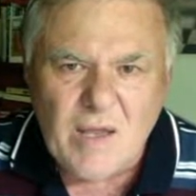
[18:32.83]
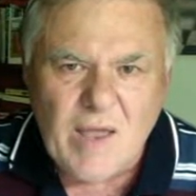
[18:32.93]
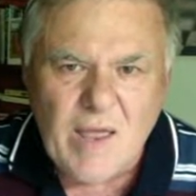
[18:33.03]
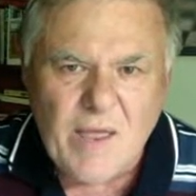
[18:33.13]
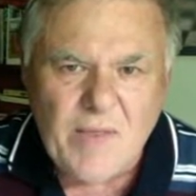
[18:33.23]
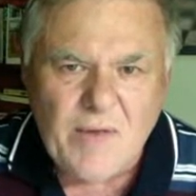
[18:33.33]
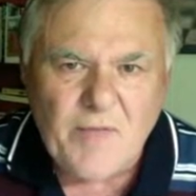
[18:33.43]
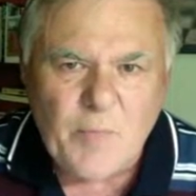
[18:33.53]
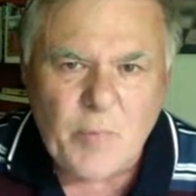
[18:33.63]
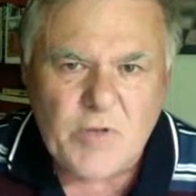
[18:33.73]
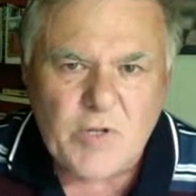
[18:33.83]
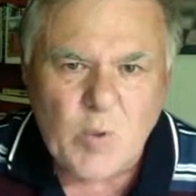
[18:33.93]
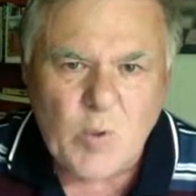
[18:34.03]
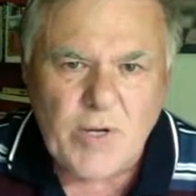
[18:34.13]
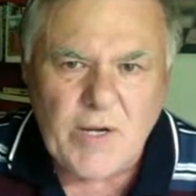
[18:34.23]
and then if you put the
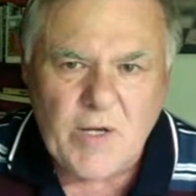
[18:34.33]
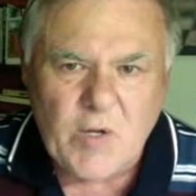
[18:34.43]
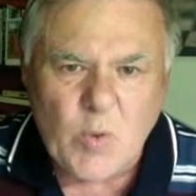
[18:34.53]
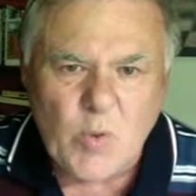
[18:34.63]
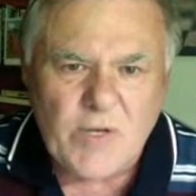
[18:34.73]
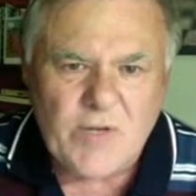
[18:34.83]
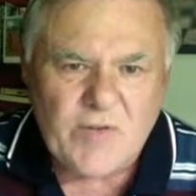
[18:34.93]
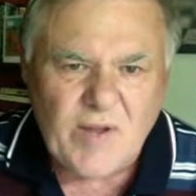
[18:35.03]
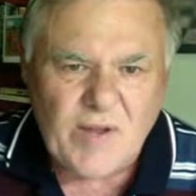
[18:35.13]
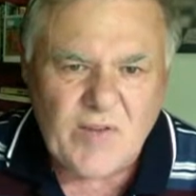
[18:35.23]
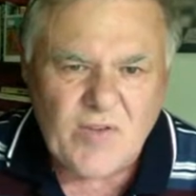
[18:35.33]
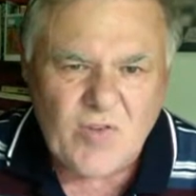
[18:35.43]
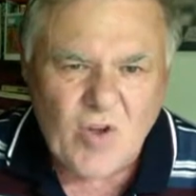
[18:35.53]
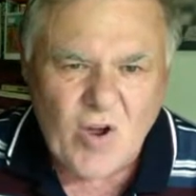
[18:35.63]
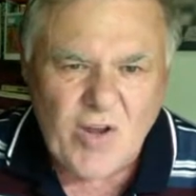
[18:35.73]
queen in, queen takes
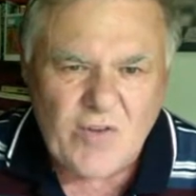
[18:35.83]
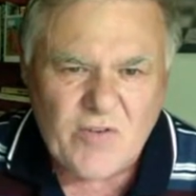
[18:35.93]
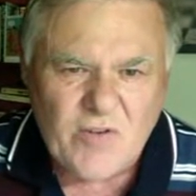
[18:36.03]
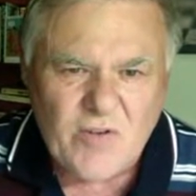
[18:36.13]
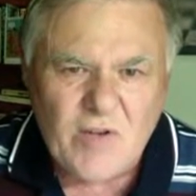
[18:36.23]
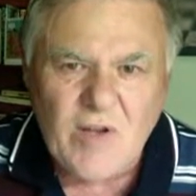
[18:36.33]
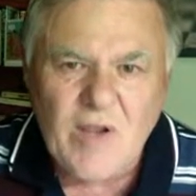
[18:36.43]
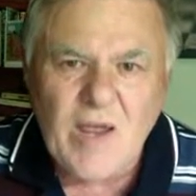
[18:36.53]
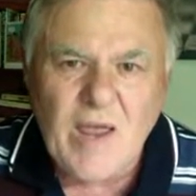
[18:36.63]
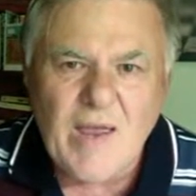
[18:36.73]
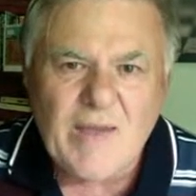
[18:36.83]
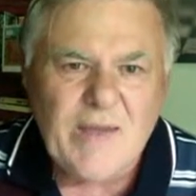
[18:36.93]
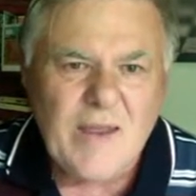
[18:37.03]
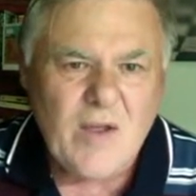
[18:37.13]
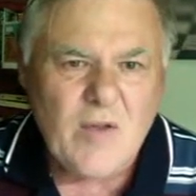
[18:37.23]
knight, and
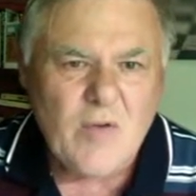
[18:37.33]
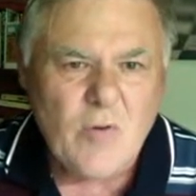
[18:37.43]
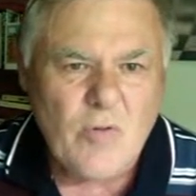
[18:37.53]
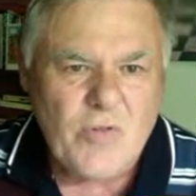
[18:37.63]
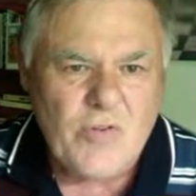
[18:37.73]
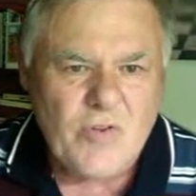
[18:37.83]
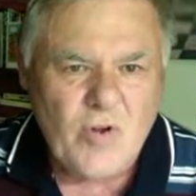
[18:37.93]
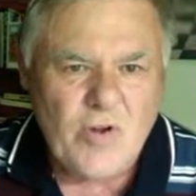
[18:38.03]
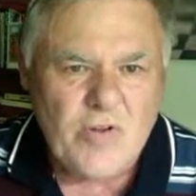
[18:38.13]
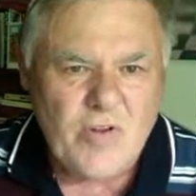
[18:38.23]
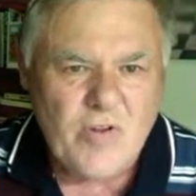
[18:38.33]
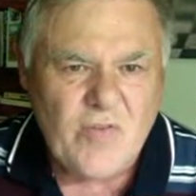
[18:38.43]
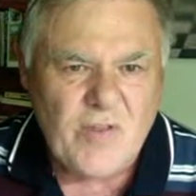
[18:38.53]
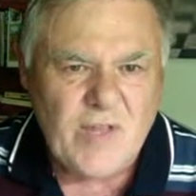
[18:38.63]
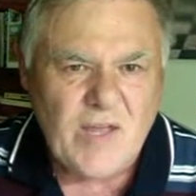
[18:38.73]
now you're on this knight over
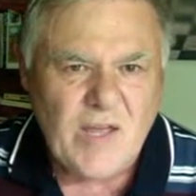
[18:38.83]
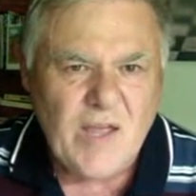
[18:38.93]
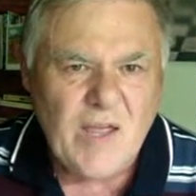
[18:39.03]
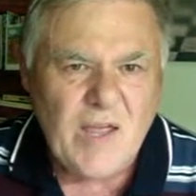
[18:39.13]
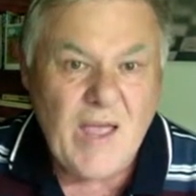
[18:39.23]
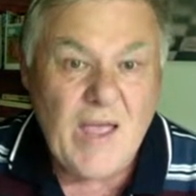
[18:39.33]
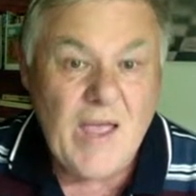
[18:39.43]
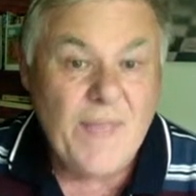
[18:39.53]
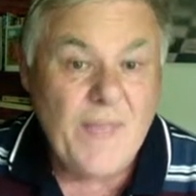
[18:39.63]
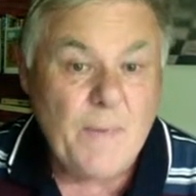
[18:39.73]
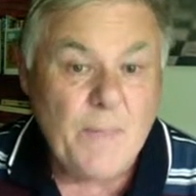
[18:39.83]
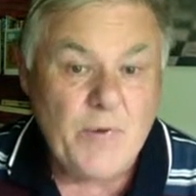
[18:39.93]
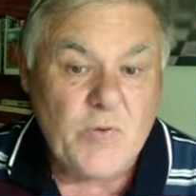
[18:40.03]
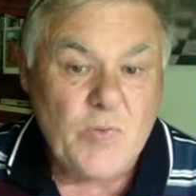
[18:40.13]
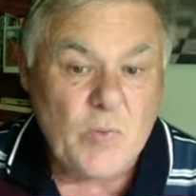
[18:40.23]
here, and that
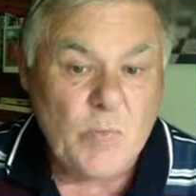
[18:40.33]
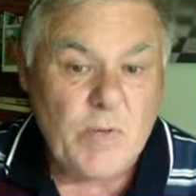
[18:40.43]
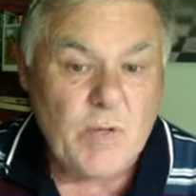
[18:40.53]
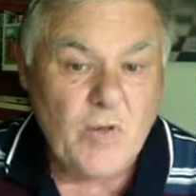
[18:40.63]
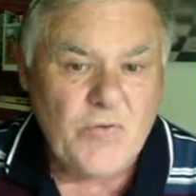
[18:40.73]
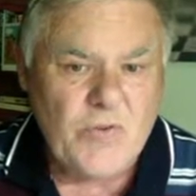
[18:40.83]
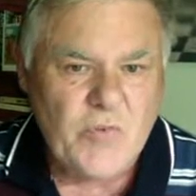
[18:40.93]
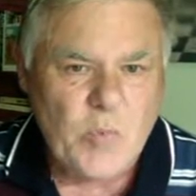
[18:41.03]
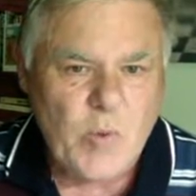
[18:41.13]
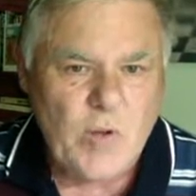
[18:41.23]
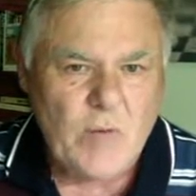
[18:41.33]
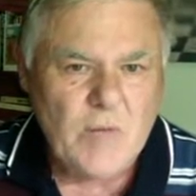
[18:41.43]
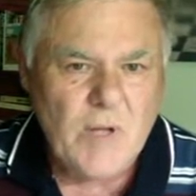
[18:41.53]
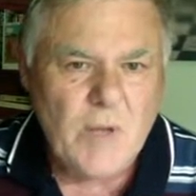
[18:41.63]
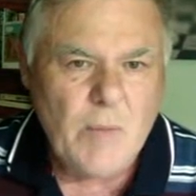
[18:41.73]
piece will be lost as well,
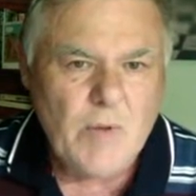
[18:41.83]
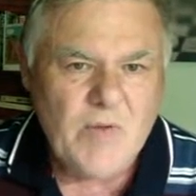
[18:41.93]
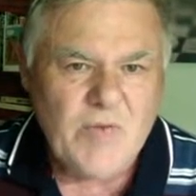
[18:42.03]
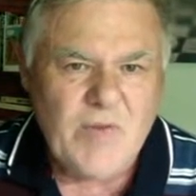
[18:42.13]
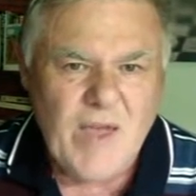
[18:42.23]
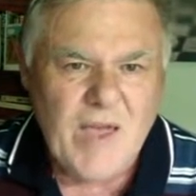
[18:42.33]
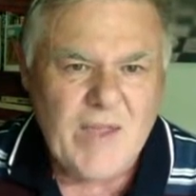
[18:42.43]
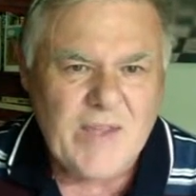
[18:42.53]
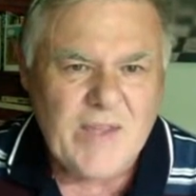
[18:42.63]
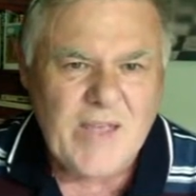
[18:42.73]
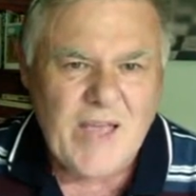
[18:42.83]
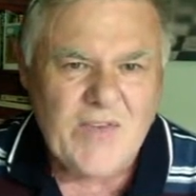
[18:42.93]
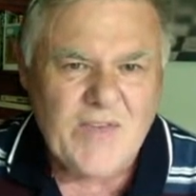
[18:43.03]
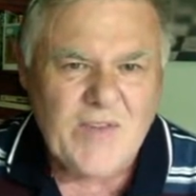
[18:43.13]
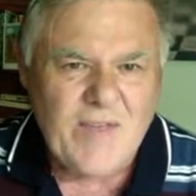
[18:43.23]
because you can't
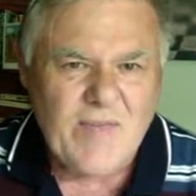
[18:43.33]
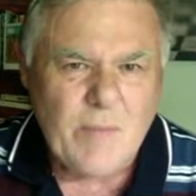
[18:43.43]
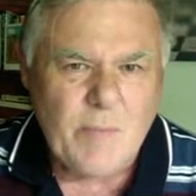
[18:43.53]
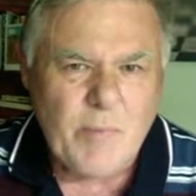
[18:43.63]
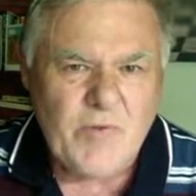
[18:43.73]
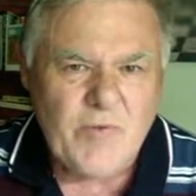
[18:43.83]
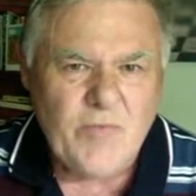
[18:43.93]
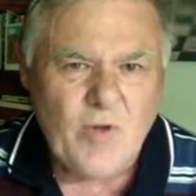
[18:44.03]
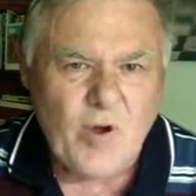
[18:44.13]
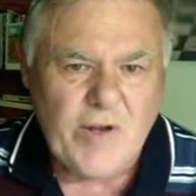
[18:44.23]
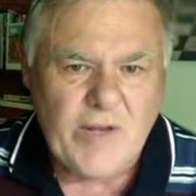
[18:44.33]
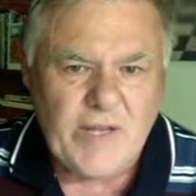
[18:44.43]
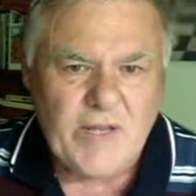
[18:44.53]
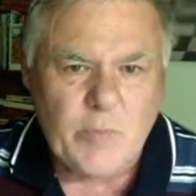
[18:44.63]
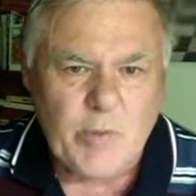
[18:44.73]
save that piece. If knight here
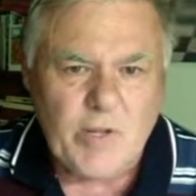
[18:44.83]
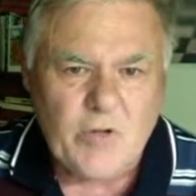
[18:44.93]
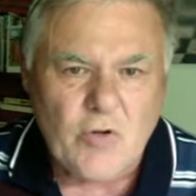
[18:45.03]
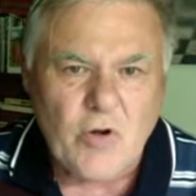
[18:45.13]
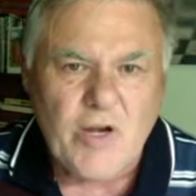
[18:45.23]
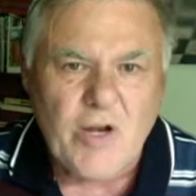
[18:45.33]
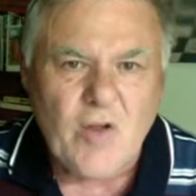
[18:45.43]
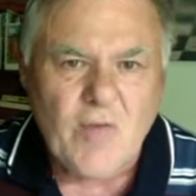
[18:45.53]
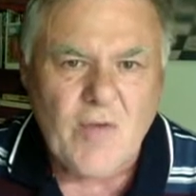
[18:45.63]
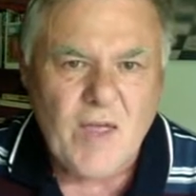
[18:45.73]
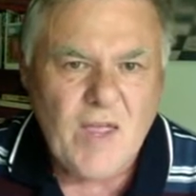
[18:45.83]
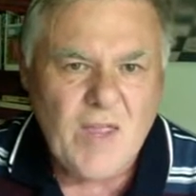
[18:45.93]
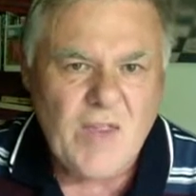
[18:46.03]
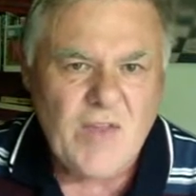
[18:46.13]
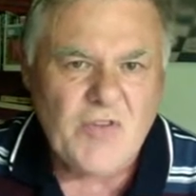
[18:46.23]
to bring the knight over,
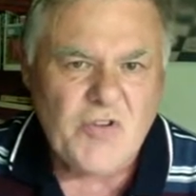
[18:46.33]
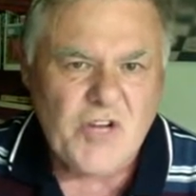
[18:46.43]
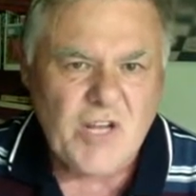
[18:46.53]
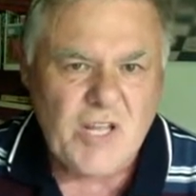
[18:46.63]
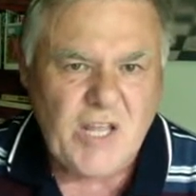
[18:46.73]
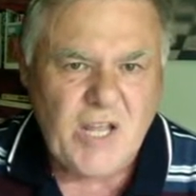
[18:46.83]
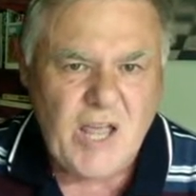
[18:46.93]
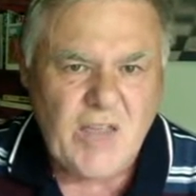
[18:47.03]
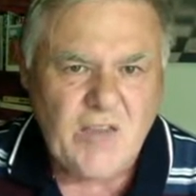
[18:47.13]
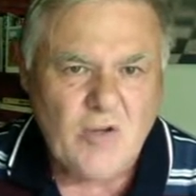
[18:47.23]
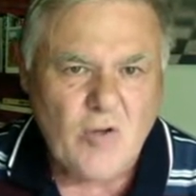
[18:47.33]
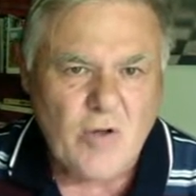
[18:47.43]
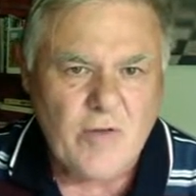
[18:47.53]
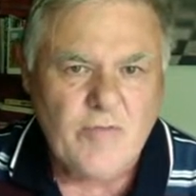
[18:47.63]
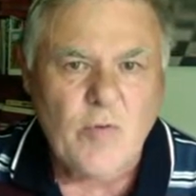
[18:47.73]
there's a check here, and the knight
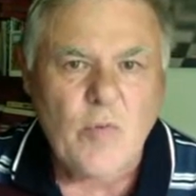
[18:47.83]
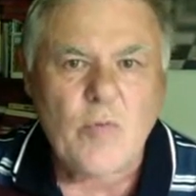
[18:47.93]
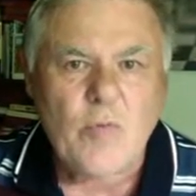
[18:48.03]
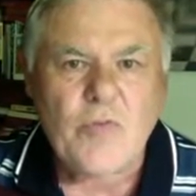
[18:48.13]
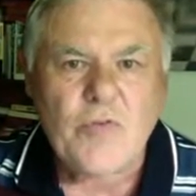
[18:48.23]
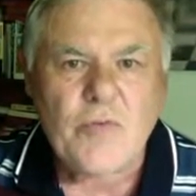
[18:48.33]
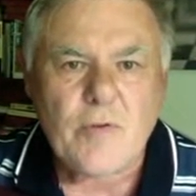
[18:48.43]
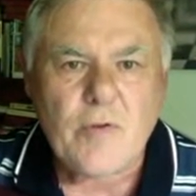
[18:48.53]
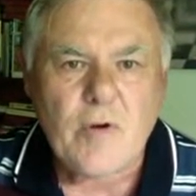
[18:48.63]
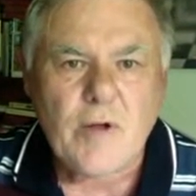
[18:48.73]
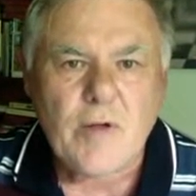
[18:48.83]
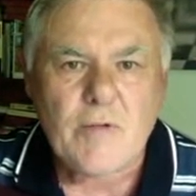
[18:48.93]
falls, right?